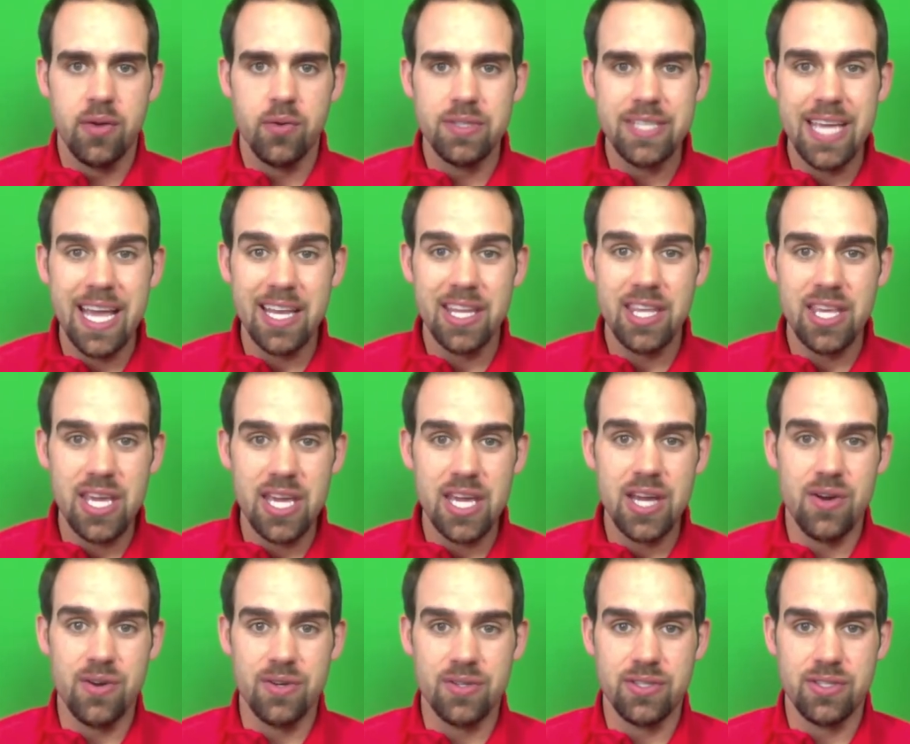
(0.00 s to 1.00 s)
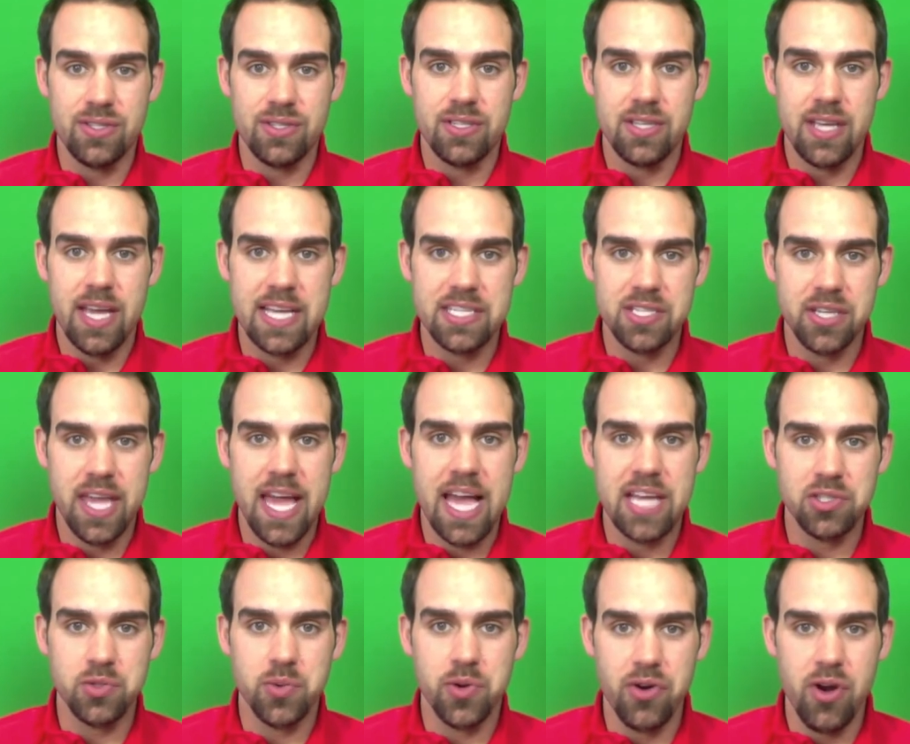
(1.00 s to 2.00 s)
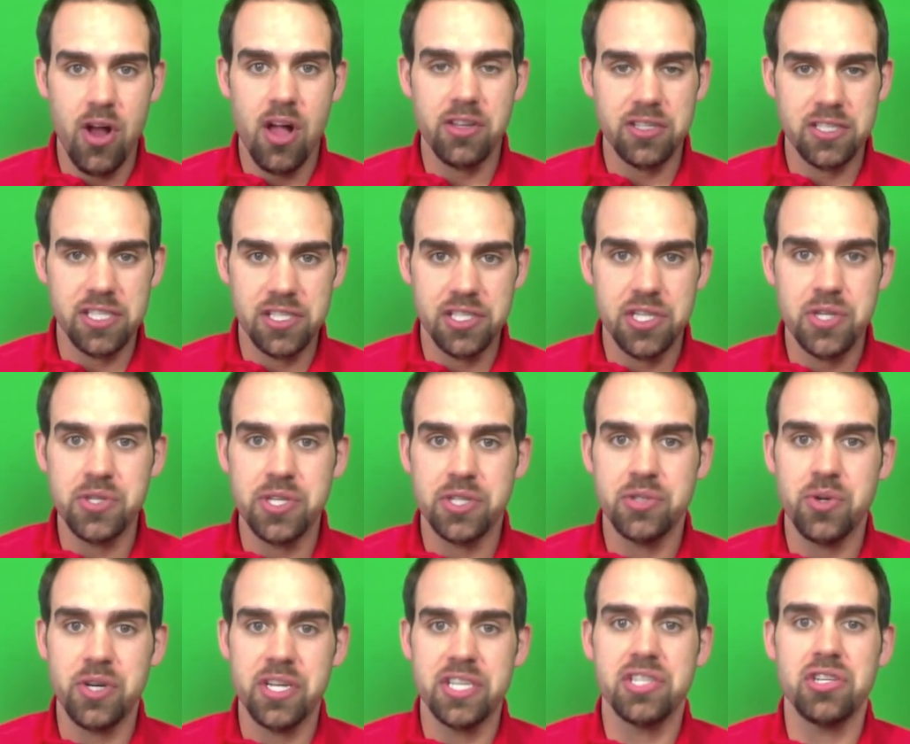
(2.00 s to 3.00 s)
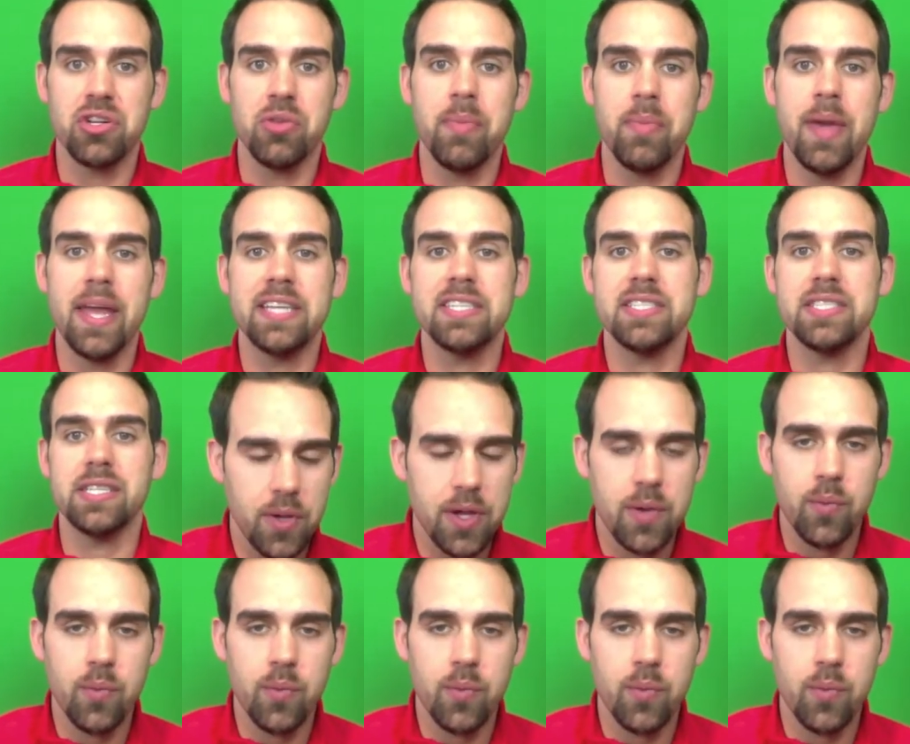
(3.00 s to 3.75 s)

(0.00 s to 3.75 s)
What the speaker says: 10 years as a gastroenterologist using traditional medicine.